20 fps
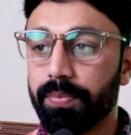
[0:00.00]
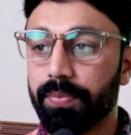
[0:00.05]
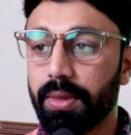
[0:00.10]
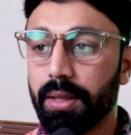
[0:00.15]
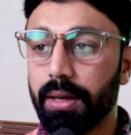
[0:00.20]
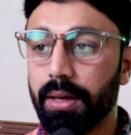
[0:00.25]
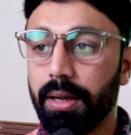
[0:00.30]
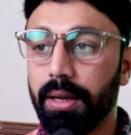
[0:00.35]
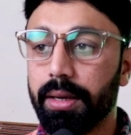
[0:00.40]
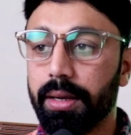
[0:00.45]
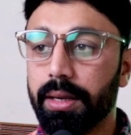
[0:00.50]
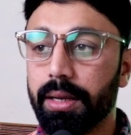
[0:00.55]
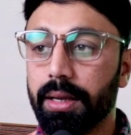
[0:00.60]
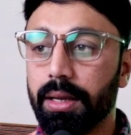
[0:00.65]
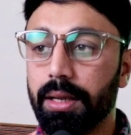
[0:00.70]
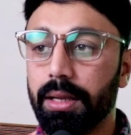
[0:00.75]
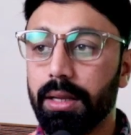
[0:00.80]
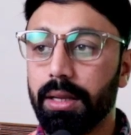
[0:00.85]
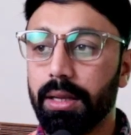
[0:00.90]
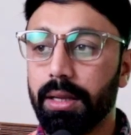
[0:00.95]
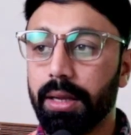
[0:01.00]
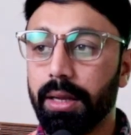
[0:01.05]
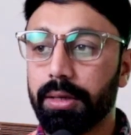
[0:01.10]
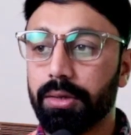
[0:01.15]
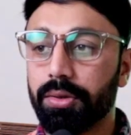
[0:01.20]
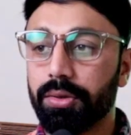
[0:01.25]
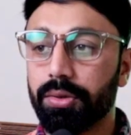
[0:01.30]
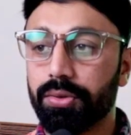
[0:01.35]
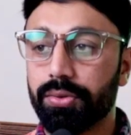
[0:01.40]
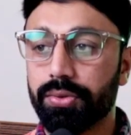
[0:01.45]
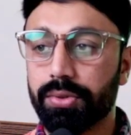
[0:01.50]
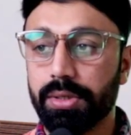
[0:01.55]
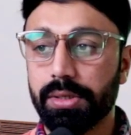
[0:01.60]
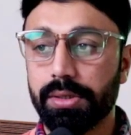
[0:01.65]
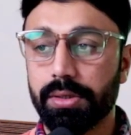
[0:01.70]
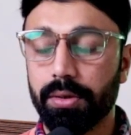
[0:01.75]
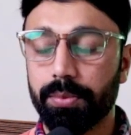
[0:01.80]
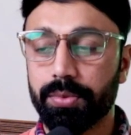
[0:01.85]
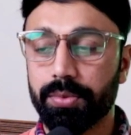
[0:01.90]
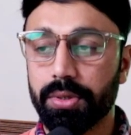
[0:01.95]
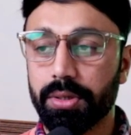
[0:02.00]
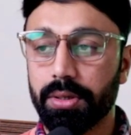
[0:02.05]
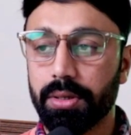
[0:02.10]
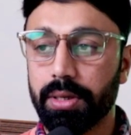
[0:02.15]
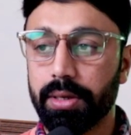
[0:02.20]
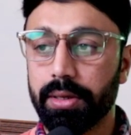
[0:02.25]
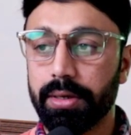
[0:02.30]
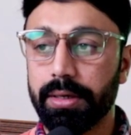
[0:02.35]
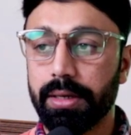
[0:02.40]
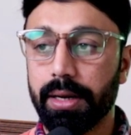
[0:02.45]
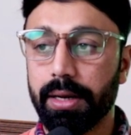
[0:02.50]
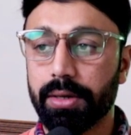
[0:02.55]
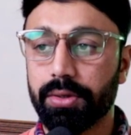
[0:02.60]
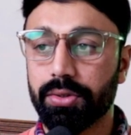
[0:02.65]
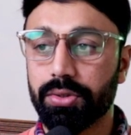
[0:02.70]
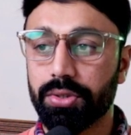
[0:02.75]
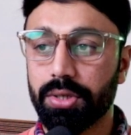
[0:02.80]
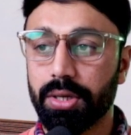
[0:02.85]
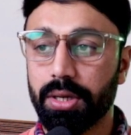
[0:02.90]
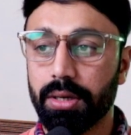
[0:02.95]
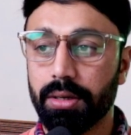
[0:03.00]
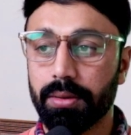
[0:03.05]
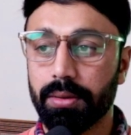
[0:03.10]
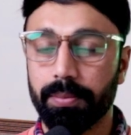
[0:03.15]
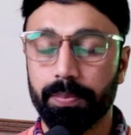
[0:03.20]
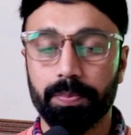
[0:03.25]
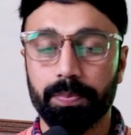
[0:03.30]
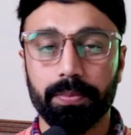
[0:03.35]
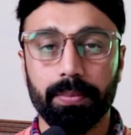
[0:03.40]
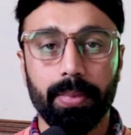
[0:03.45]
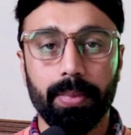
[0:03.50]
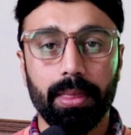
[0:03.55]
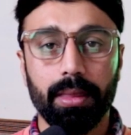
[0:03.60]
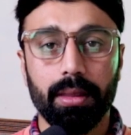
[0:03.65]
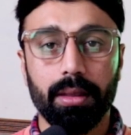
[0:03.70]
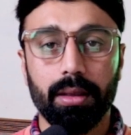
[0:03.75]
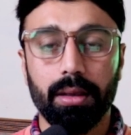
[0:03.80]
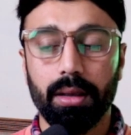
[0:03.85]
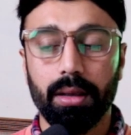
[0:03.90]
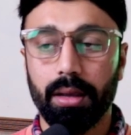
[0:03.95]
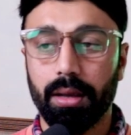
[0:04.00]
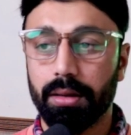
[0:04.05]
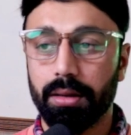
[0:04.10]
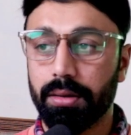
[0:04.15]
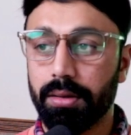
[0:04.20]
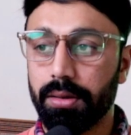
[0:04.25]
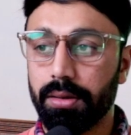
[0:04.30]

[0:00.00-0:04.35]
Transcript: I like to use this option, redirect chain, and